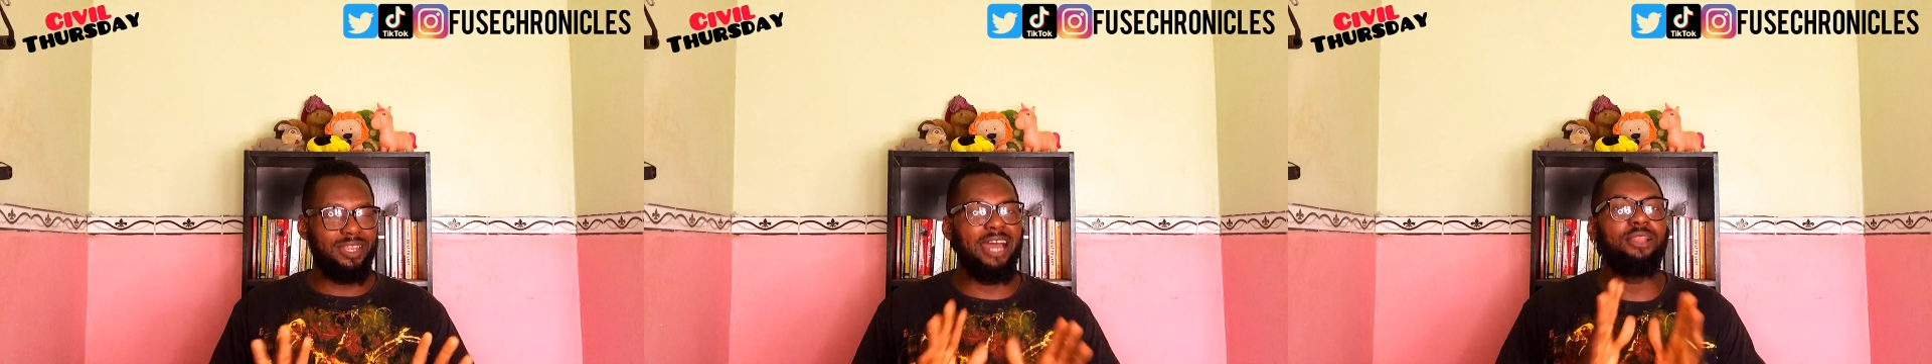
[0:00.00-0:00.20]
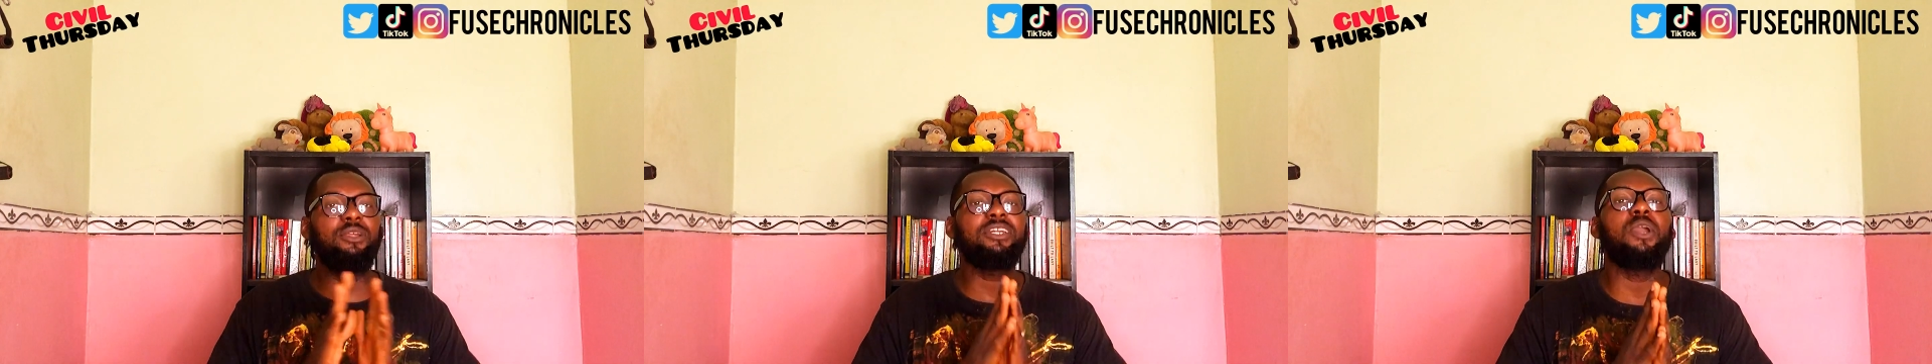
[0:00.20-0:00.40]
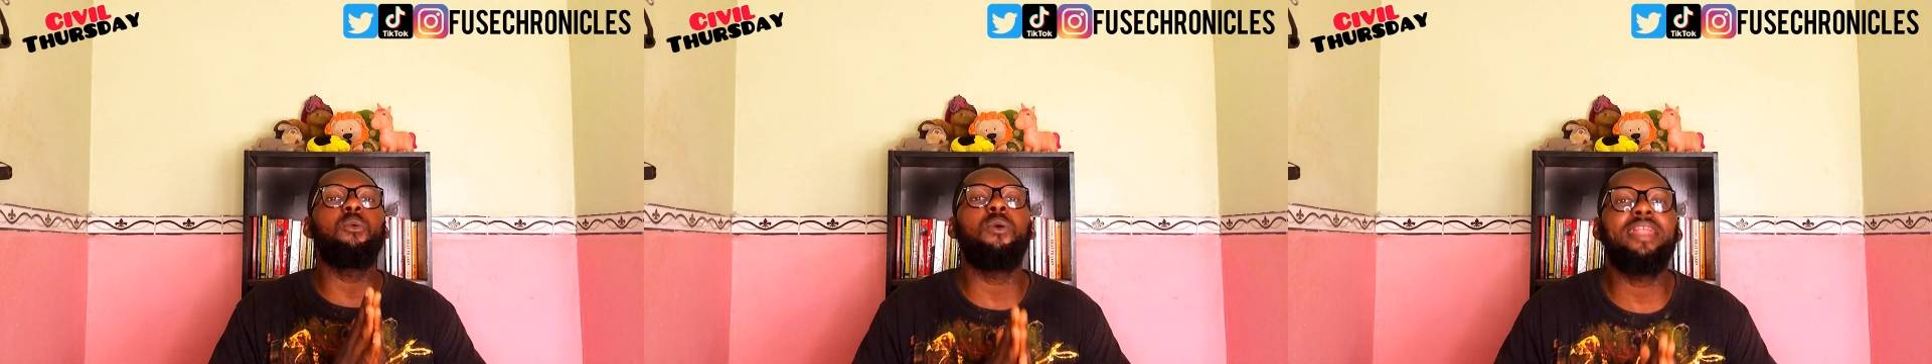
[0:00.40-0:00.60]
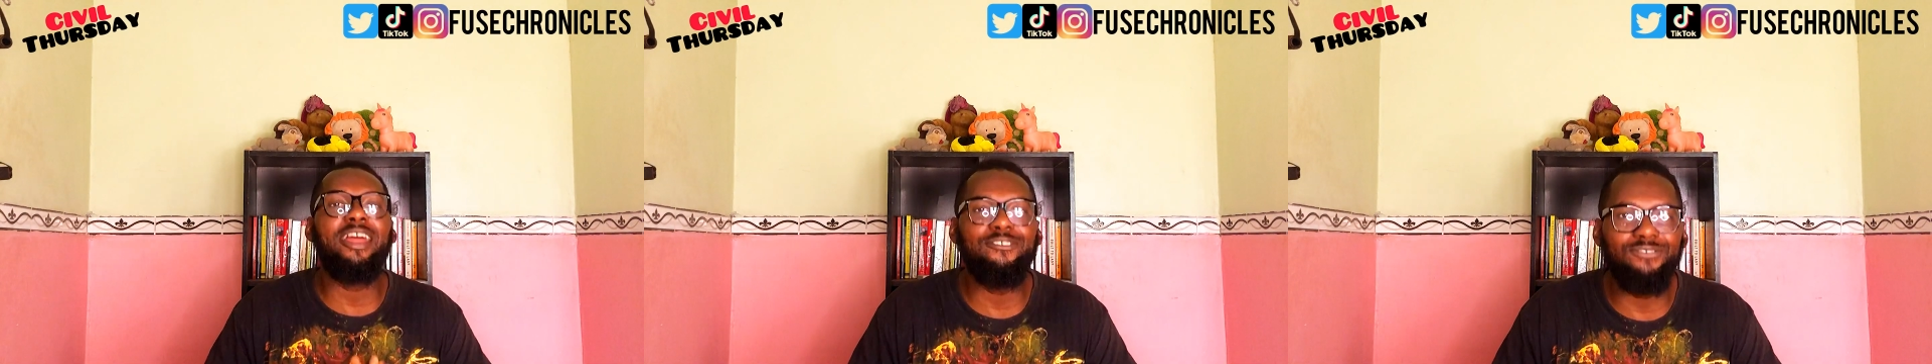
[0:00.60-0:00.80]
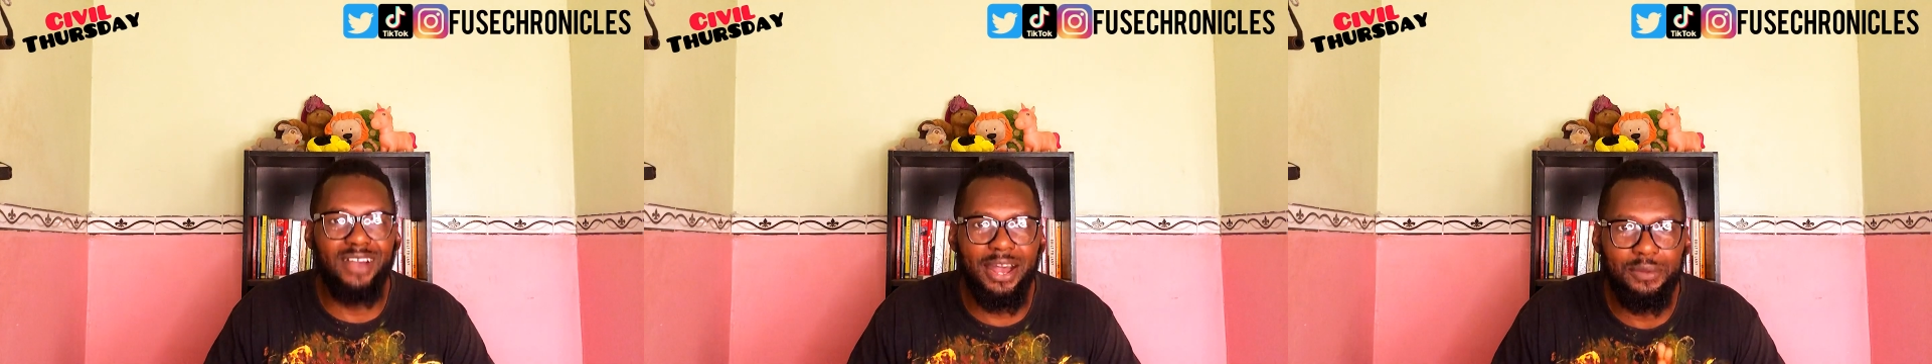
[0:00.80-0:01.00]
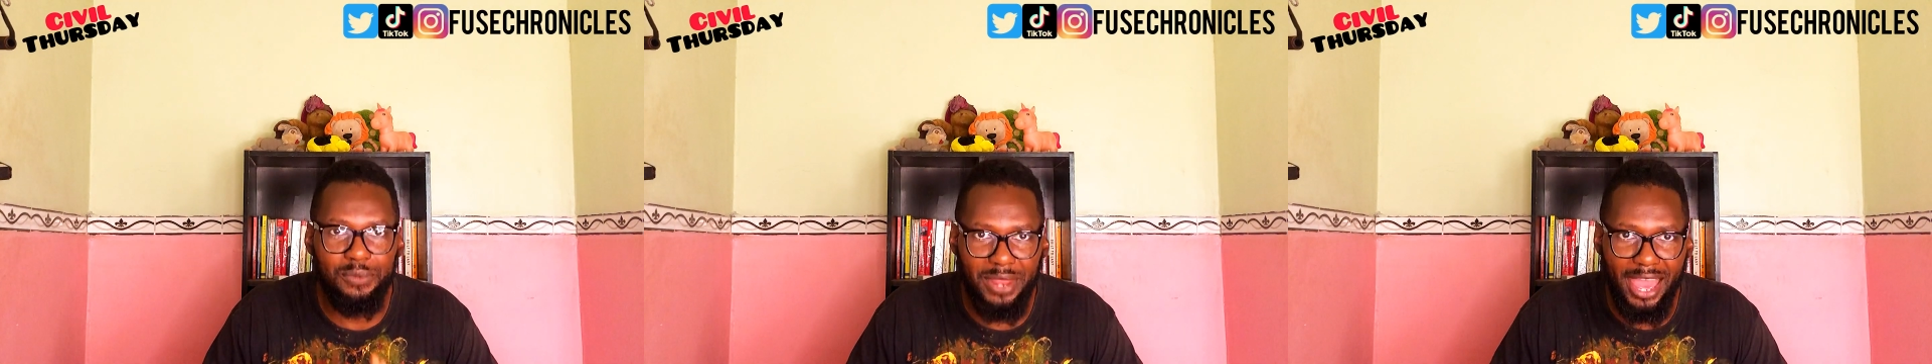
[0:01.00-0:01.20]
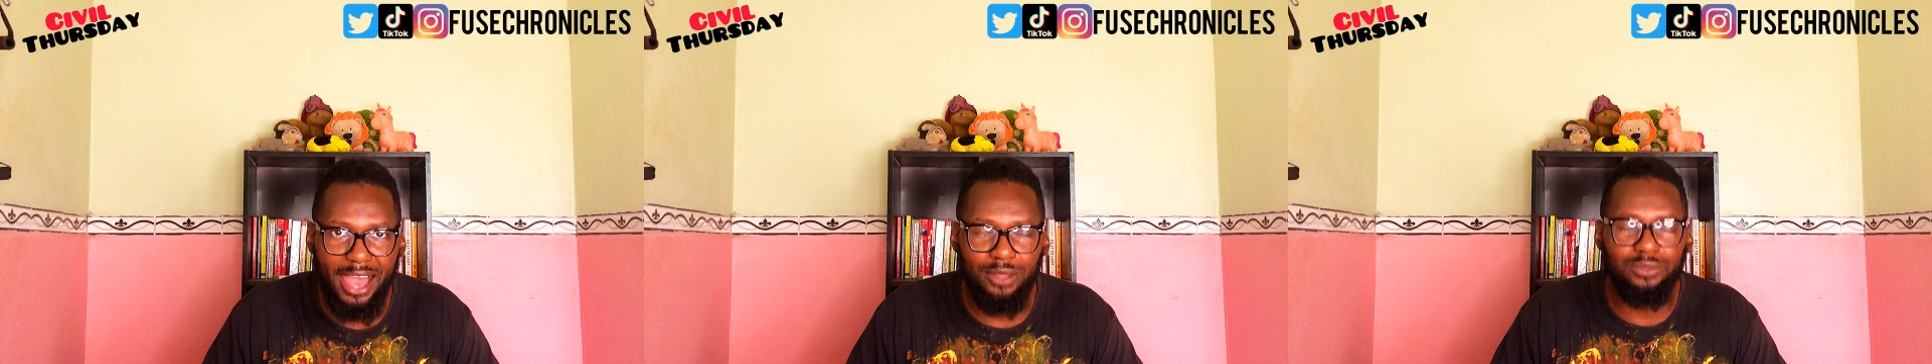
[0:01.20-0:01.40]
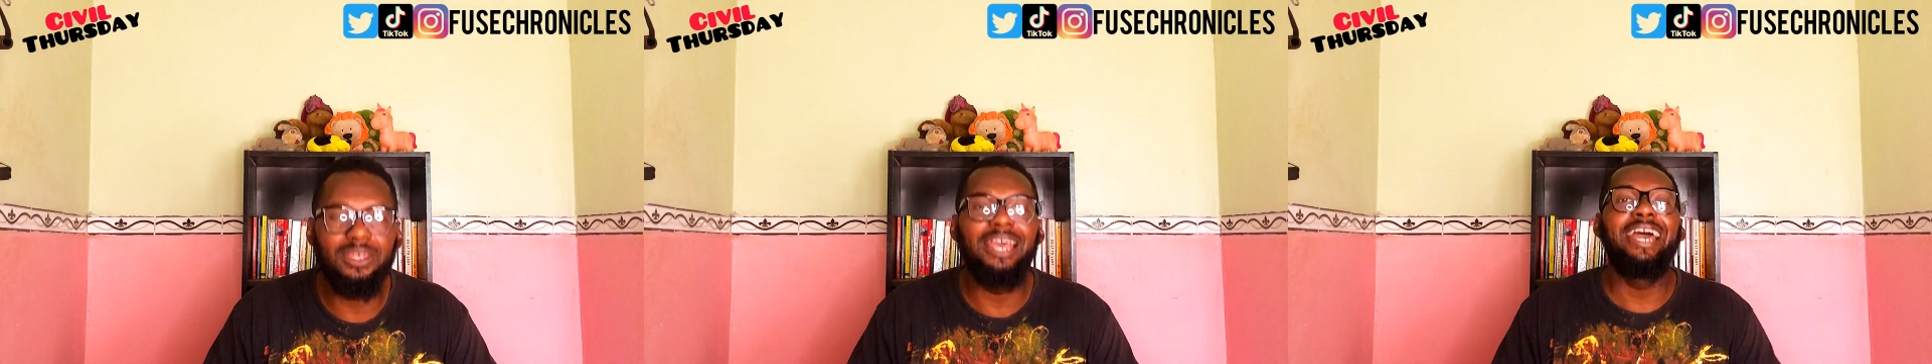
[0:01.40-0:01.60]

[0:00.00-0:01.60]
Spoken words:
Now look at what I found out.